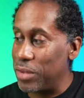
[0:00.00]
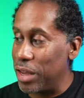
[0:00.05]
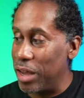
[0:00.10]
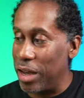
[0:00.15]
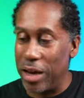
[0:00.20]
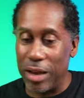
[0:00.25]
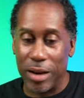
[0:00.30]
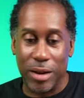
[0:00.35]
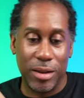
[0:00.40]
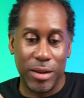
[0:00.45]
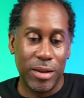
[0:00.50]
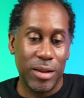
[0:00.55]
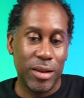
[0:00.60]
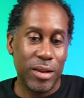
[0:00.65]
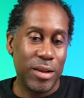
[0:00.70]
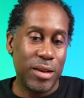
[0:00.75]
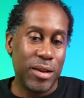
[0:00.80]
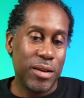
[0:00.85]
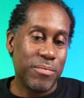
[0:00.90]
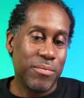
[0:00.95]
And
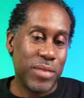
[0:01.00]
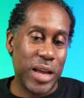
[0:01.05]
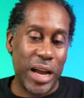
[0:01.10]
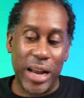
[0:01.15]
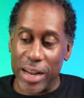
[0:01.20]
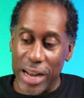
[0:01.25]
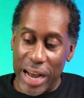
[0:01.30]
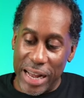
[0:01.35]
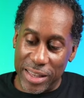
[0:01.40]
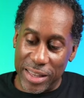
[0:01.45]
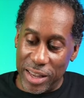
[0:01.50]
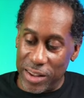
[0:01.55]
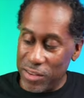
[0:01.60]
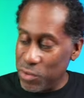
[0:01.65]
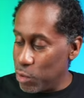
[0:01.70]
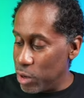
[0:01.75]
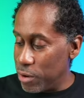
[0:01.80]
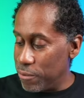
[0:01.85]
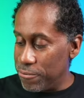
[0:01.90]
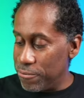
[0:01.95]
I got this
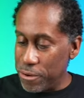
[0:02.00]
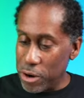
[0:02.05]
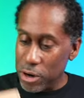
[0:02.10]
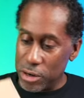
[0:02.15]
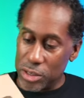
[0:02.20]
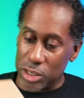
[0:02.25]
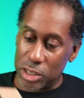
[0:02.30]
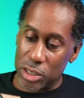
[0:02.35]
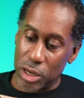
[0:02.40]
one first,